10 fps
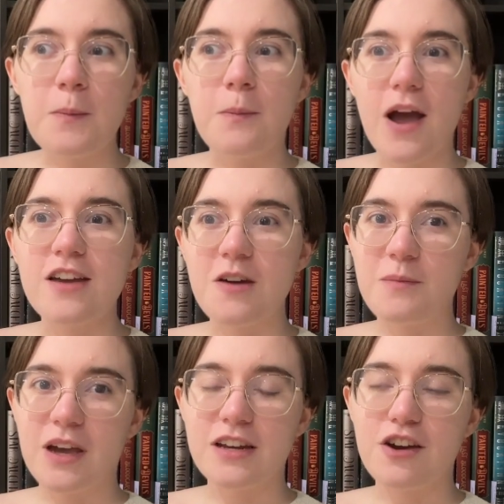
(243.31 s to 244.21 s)
by a
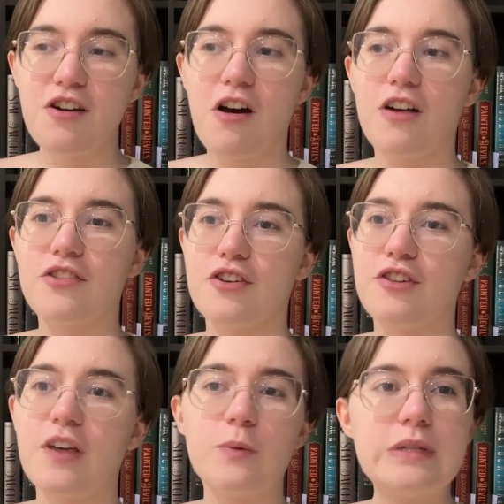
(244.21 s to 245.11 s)
non-binary author
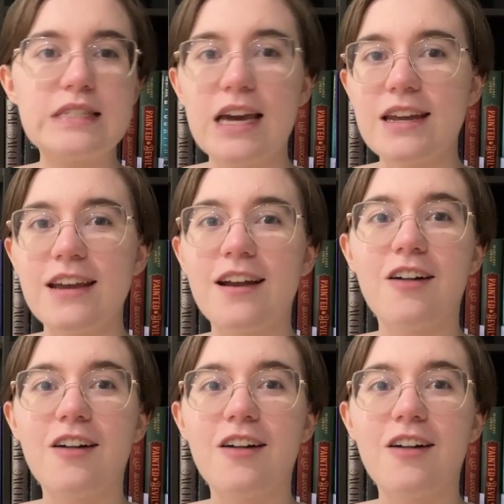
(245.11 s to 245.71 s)
that was getting